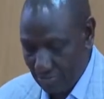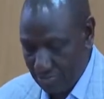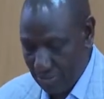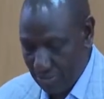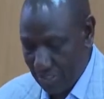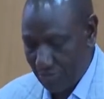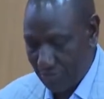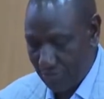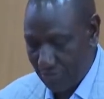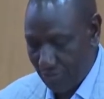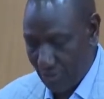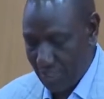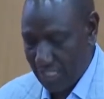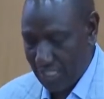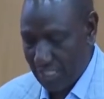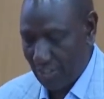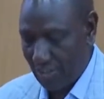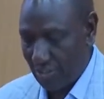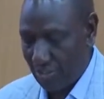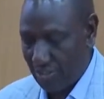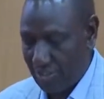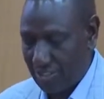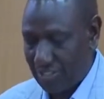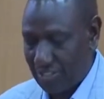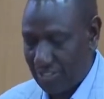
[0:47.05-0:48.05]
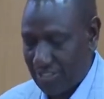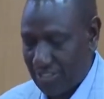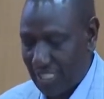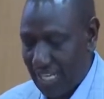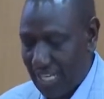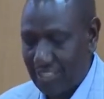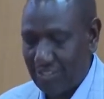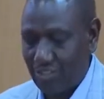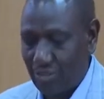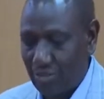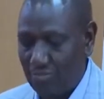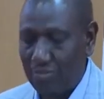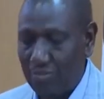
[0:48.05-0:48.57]
to be fully
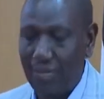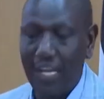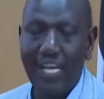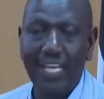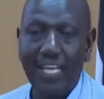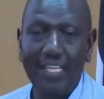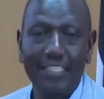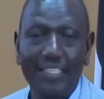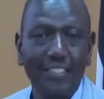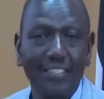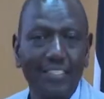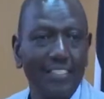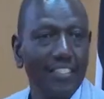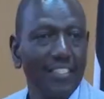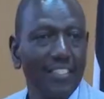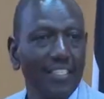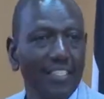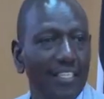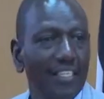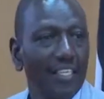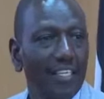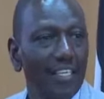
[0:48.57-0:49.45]
tax compliant